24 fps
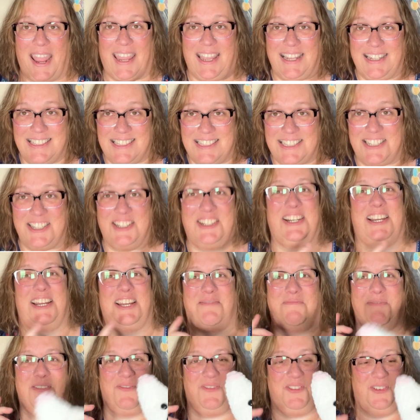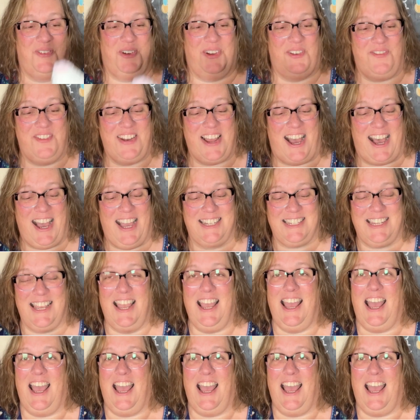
Instagram if you have not.